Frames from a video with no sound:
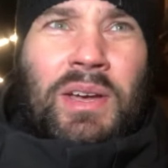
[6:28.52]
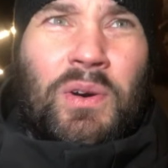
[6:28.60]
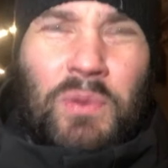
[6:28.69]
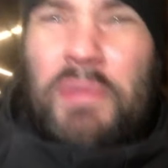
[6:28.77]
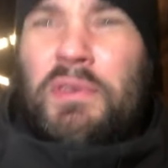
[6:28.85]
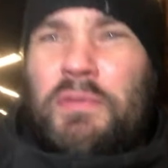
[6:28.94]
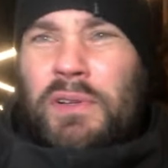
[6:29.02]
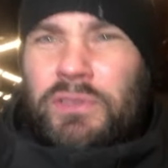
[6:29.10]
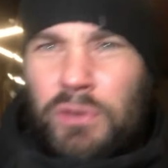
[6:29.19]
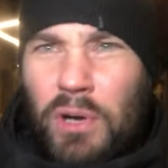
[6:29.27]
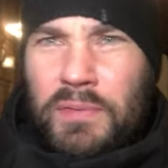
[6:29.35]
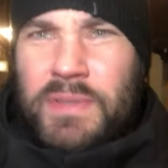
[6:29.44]
With the
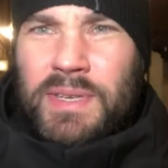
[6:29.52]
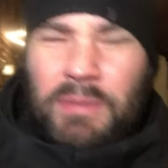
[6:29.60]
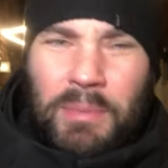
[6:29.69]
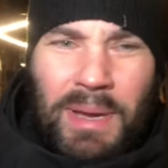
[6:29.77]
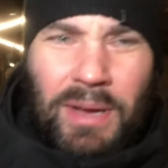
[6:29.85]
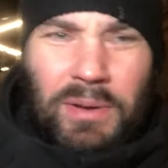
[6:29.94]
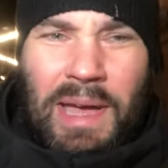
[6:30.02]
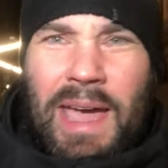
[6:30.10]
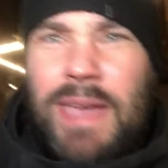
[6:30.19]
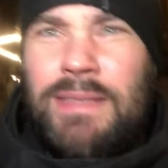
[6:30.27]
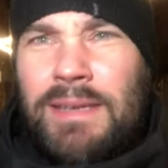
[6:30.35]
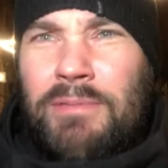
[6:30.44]
filter off, so I'm about
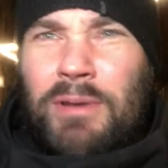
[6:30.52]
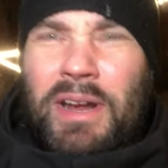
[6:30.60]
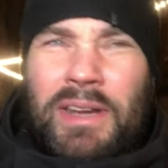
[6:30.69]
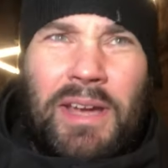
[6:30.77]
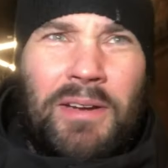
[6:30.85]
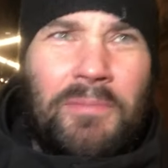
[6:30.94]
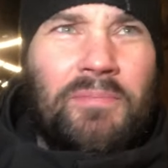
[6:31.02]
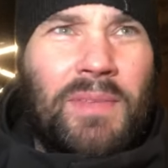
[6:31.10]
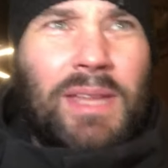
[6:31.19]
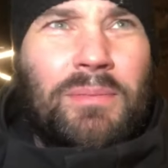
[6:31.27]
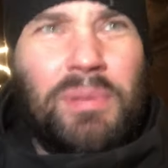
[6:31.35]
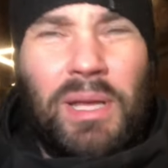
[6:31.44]
80 right now
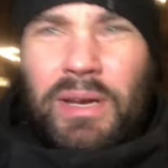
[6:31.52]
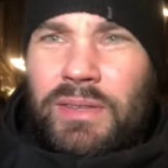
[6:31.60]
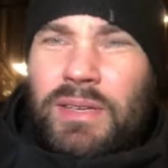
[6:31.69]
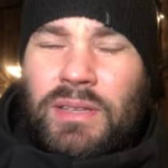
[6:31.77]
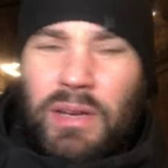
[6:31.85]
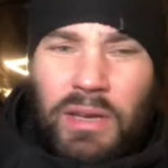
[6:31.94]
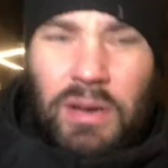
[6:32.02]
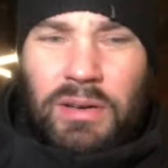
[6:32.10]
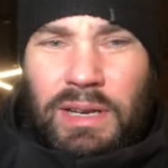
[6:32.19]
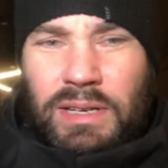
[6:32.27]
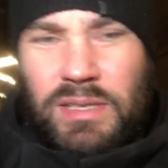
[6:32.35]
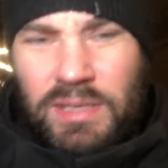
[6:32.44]
and blinded. I can't
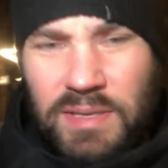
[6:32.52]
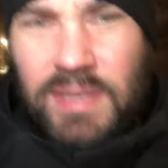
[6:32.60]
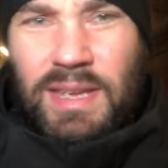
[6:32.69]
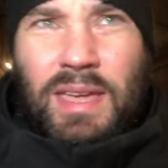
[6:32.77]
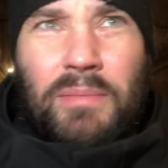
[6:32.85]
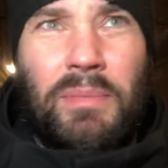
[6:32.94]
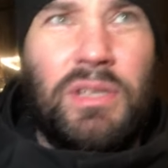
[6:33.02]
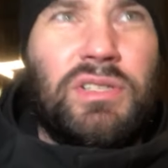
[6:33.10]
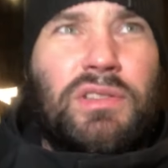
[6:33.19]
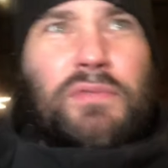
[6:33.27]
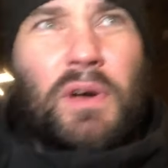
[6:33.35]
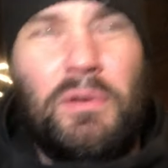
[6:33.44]
actually see much
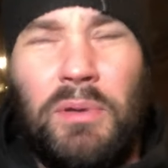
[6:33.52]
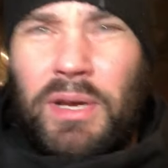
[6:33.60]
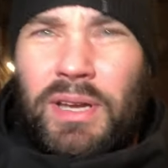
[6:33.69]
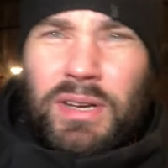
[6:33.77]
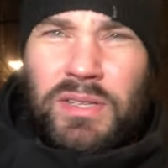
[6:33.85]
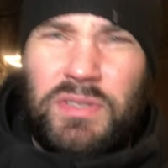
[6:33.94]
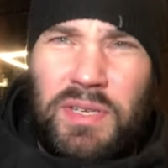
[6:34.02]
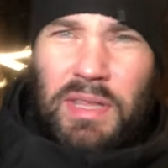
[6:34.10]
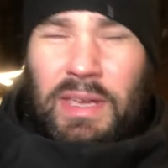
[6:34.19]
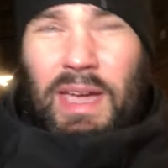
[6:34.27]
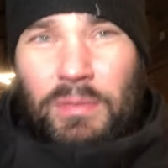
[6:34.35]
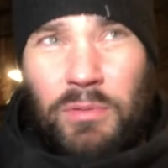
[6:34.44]
of the phone. I can't see the
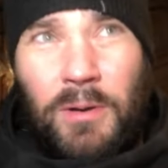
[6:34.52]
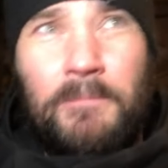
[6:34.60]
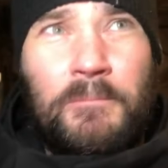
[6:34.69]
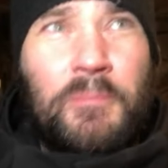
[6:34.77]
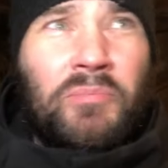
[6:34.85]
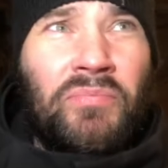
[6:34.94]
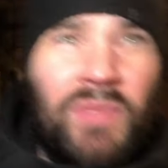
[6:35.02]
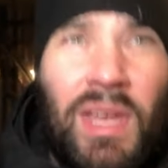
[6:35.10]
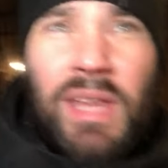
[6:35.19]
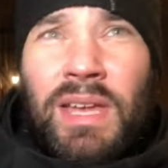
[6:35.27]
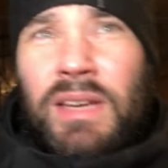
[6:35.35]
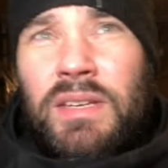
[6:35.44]
camera.
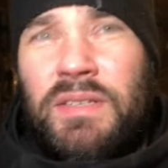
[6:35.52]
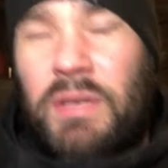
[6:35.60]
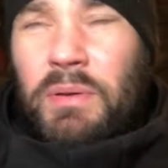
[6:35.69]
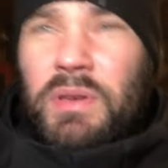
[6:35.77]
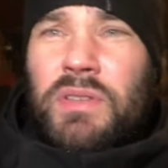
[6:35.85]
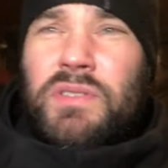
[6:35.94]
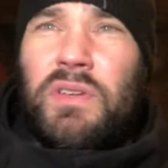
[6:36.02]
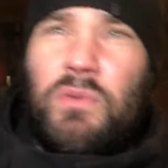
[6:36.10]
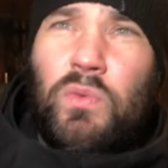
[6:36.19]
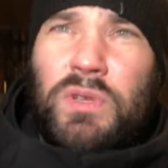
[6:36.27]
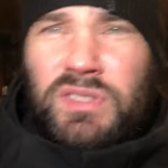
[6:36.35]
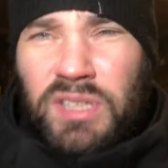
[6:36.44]
So it is
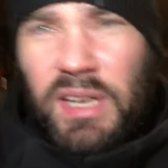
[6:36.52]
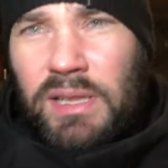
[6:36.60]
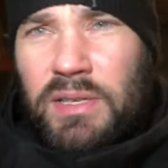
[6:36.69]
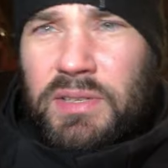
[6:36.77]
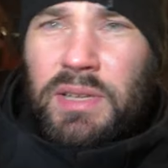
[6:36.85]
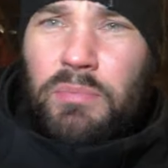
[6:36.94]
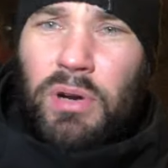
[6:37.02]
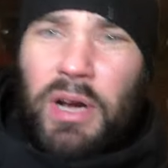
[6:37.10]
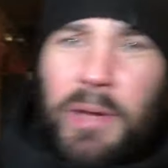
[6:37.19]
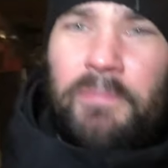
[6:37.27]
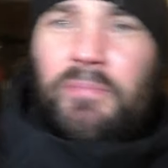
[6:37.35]
ridiculously bright.